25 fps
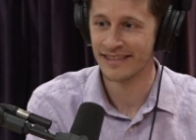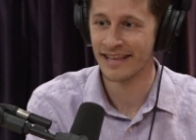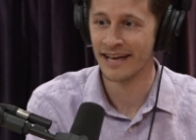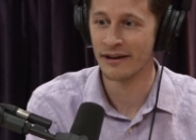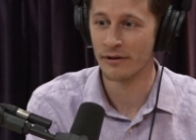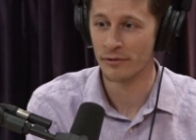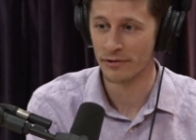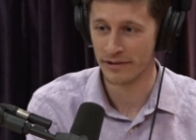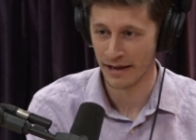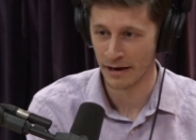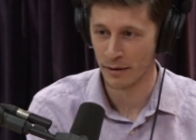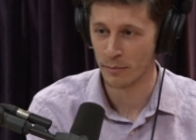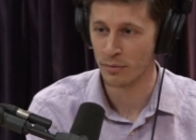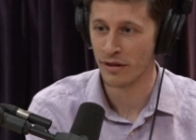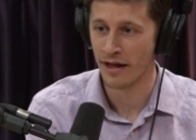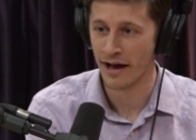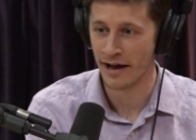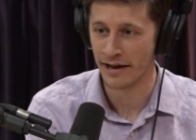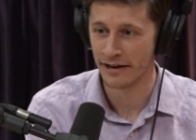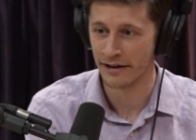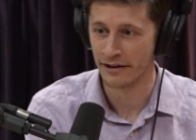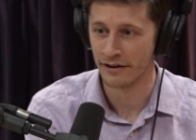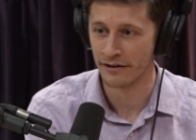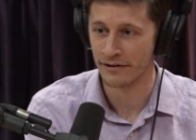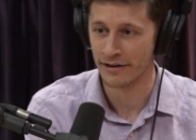that, that
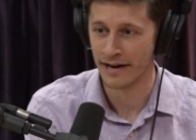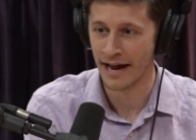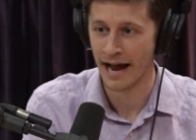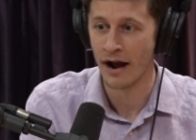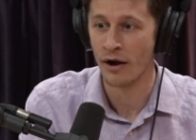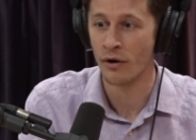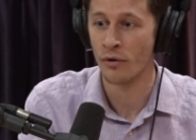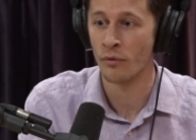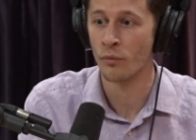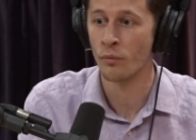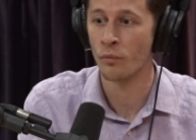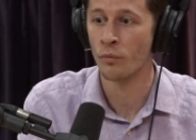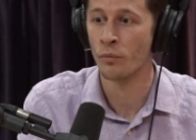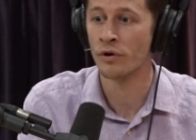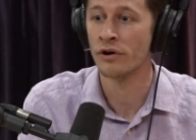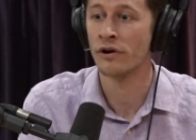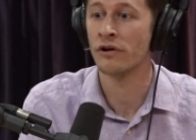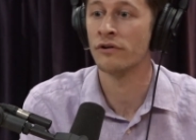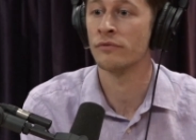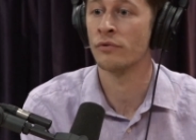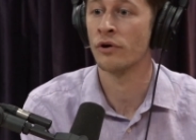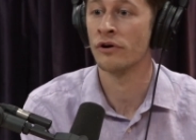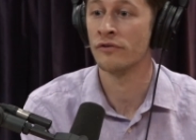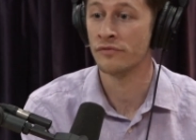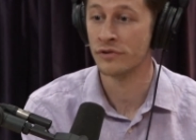apply here and how what
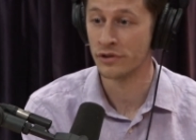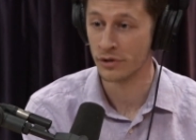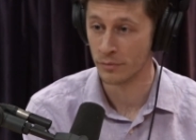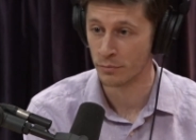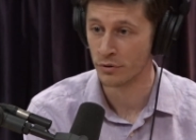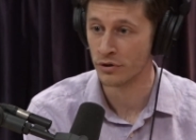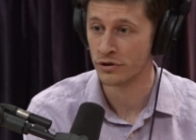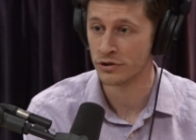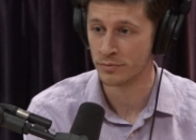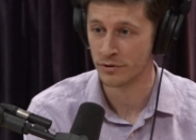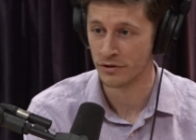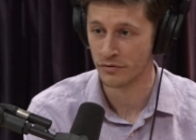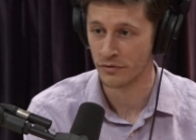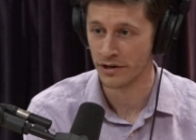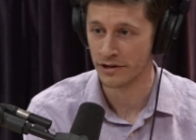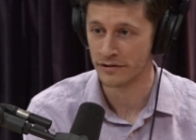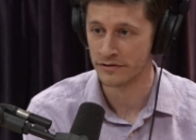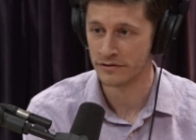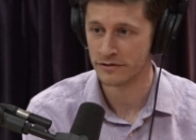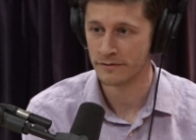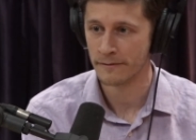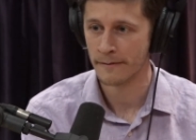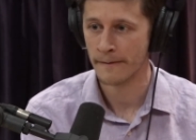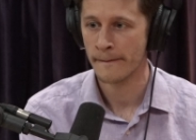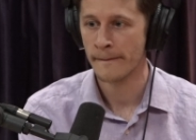are our reimbursement
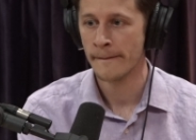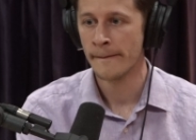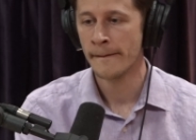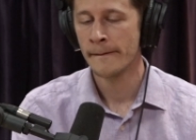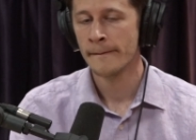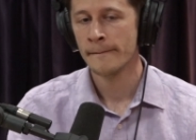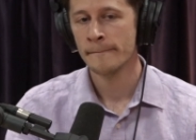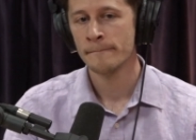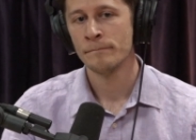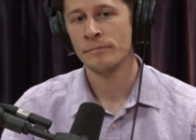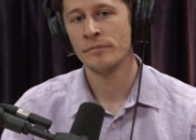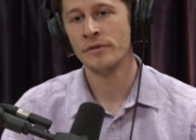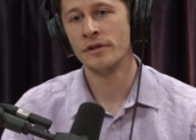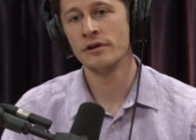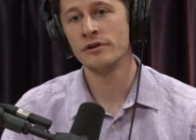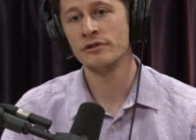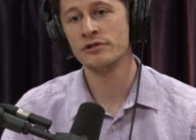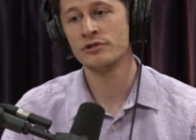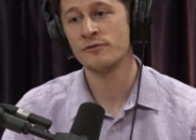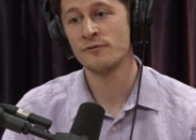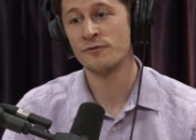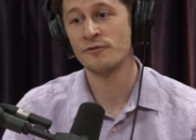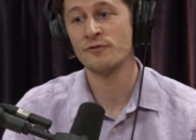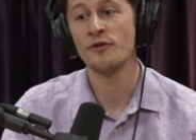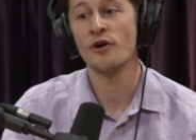rates? Mm -hmm.
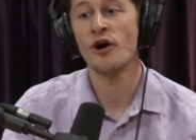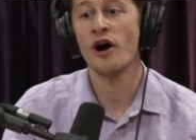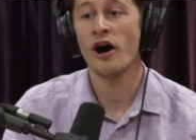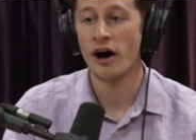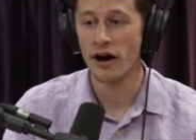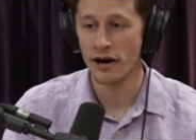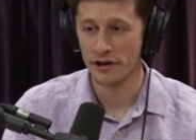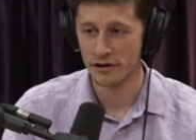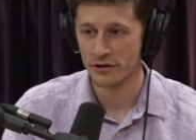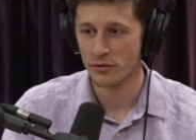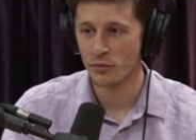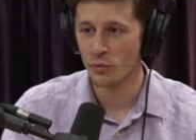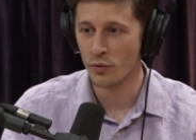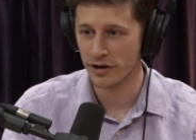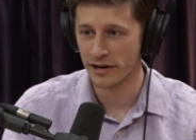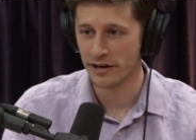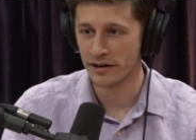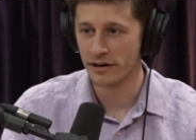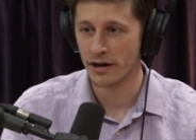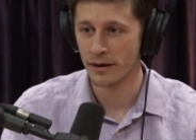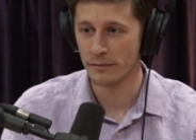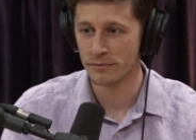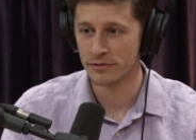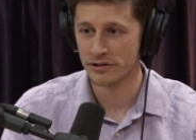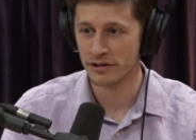There's fraud when it
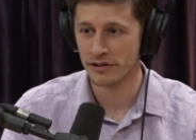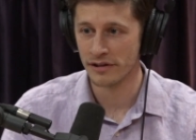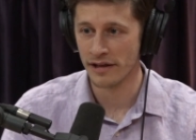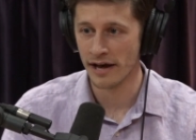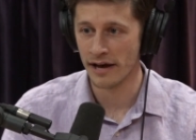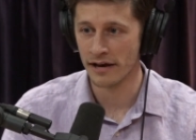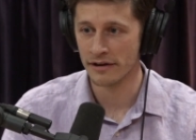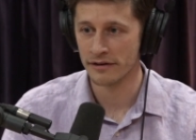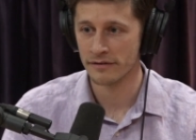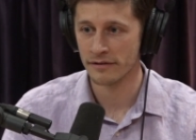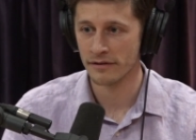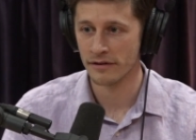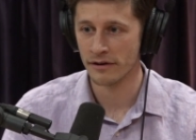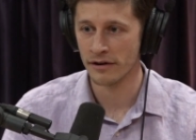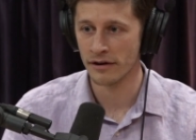comes to that.